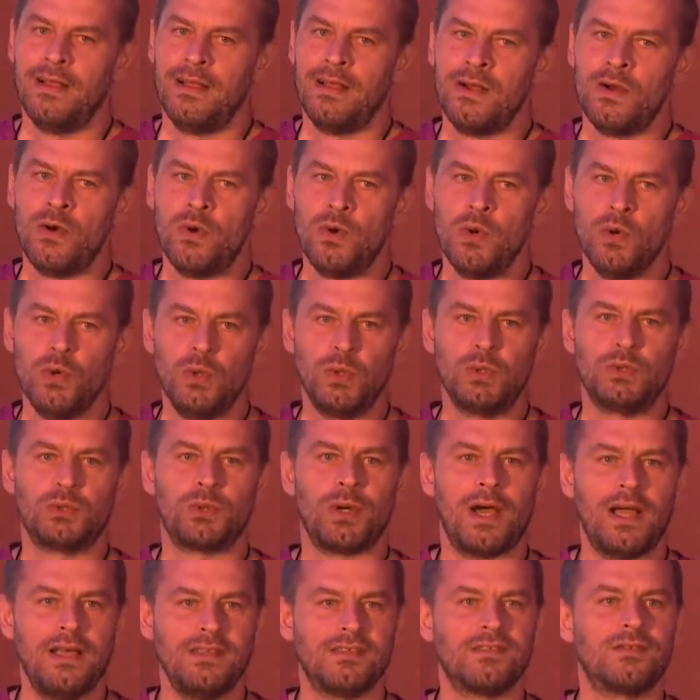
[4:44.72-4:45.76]
who
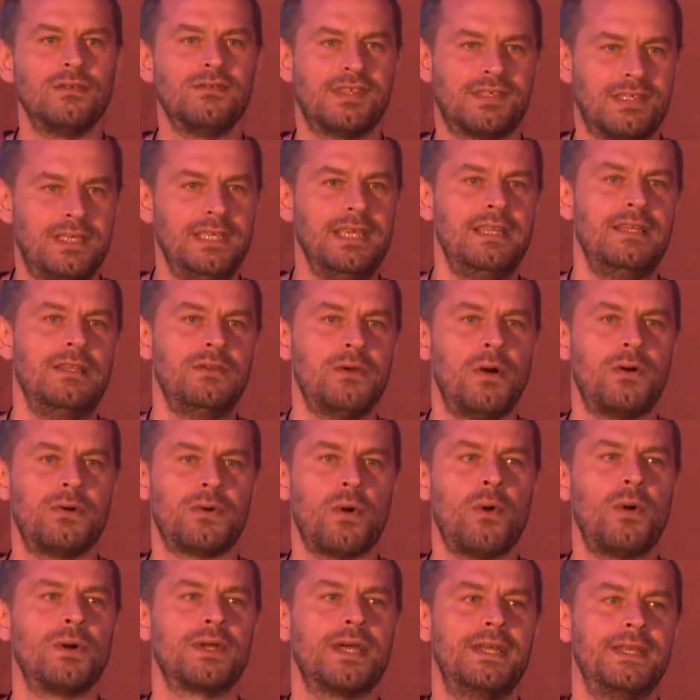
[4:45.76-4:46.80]
tries to steal your
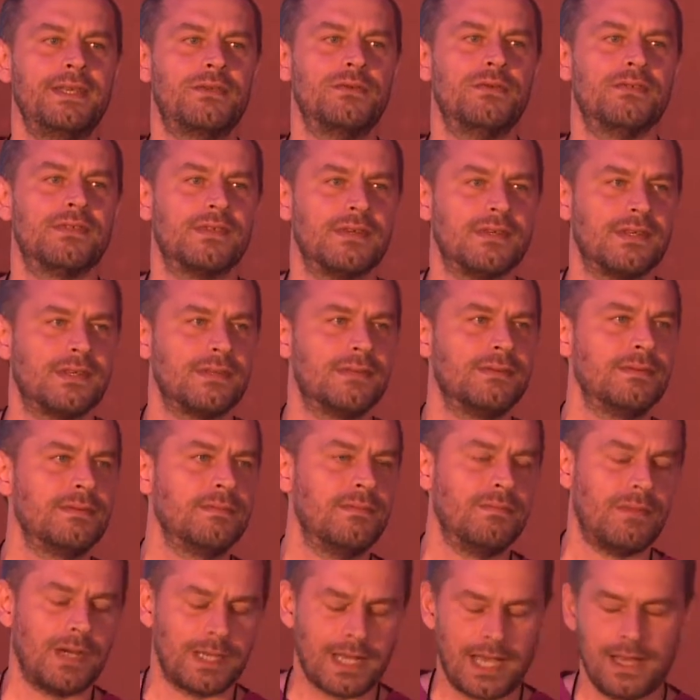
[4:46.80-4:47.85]
organic users.
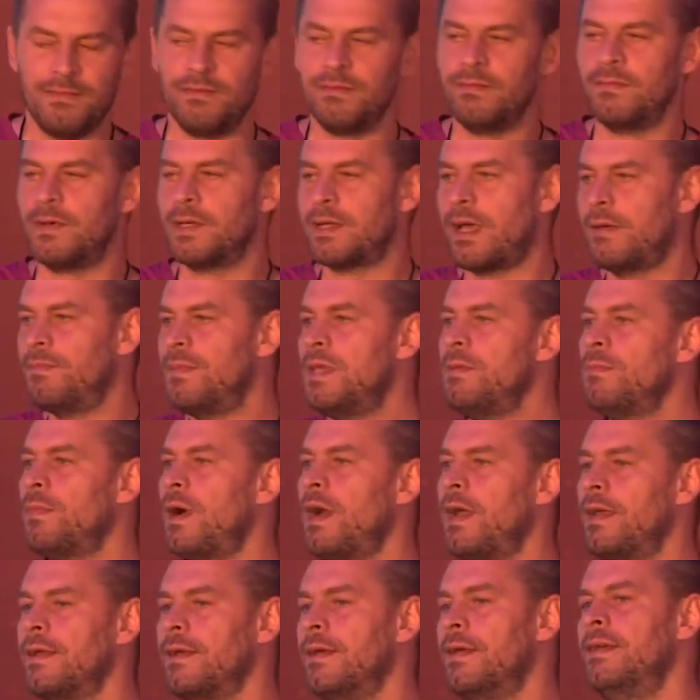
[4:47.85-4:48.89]
What I mean
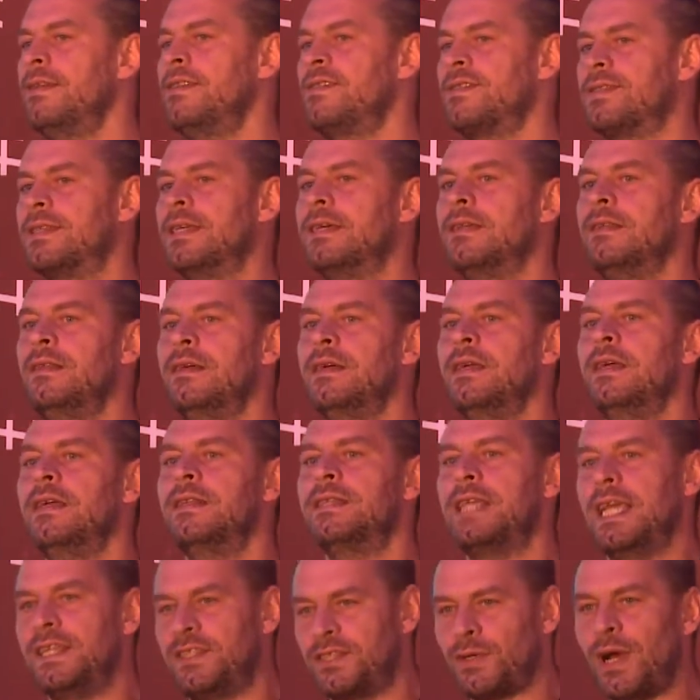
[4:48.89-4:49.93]
by steal,
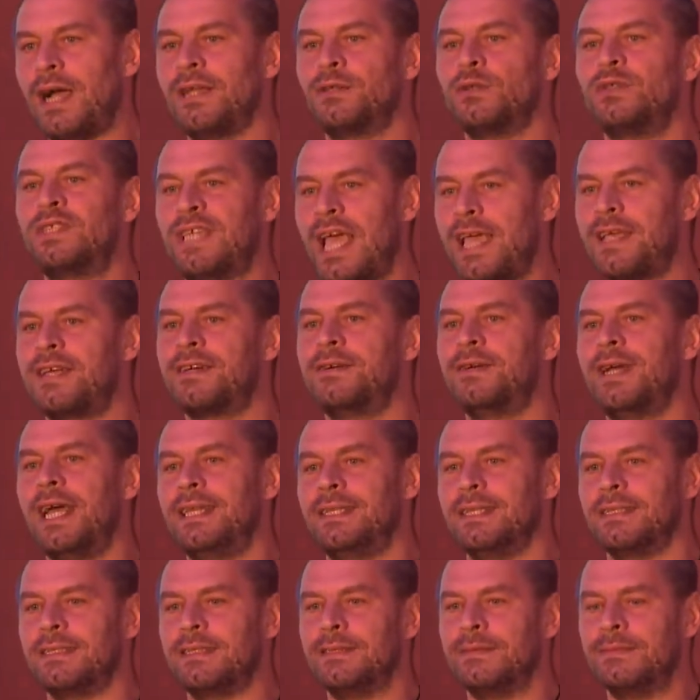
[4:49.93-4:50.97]
they try to take
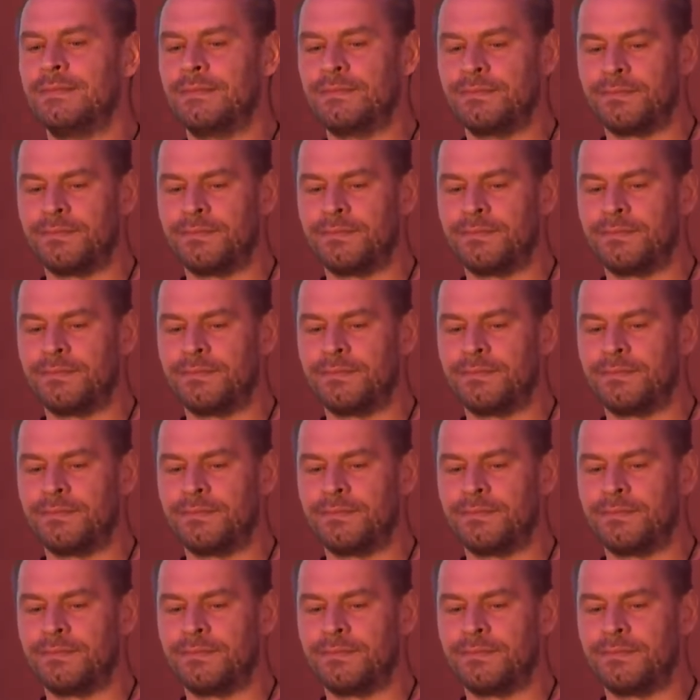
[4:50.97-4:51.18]
credit.